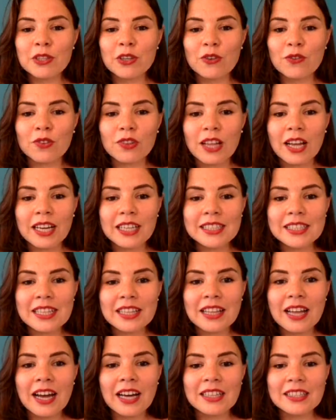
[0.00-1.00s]
of light
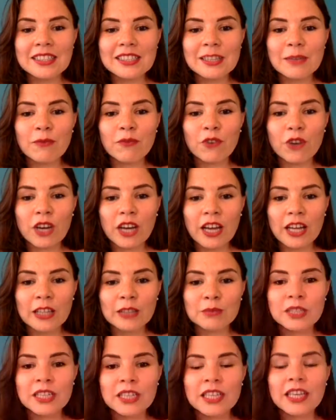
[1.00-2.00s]
and ask them for
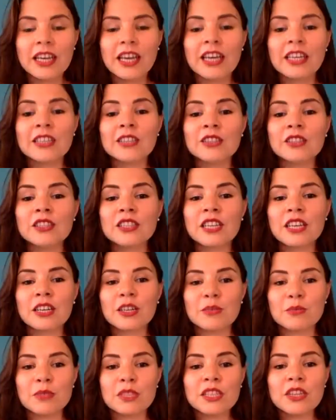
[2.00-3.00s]
help, and
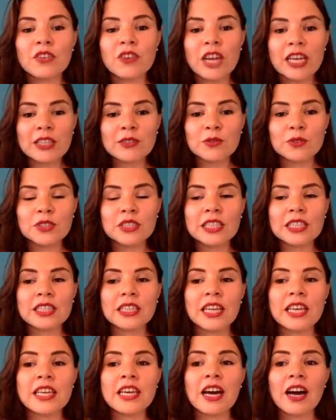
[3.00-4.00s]
be grateful that
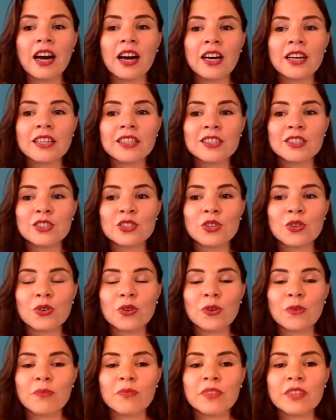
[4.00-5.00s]
they are in
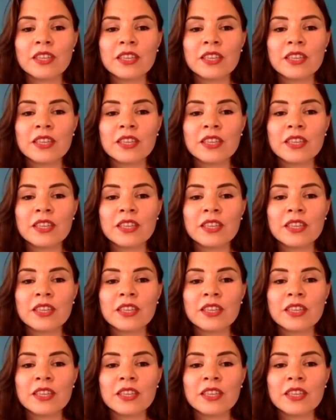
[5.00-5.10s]
your